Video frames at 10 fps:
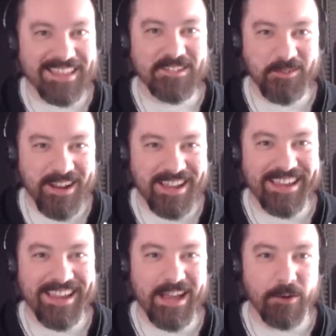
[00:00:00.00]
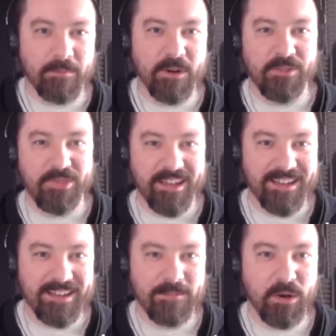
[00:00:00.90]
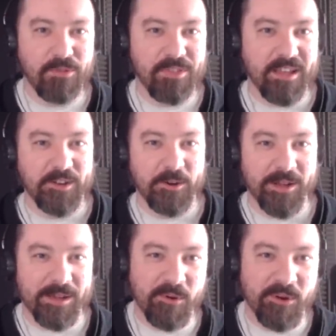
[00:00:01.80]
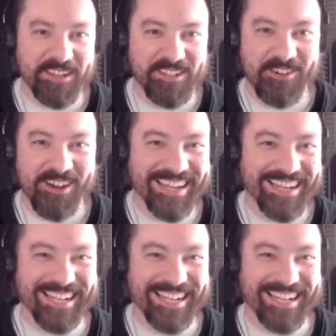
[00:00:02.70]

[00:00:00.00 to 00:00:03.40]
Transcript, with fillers: that's right. Yeah, we're both yeah. Uh, both Illinois boys, right?